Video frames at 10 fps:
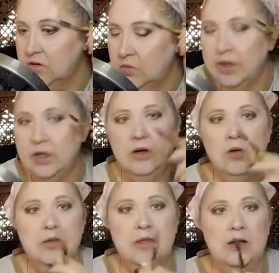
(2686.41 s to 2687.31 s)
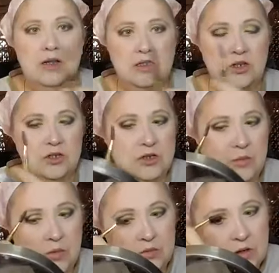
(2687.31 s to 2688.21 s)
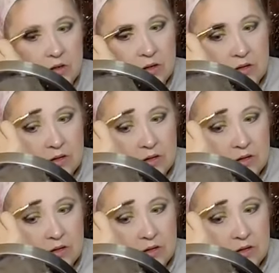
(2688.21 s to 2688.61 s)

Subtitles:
we can go with that. It's just a bold look.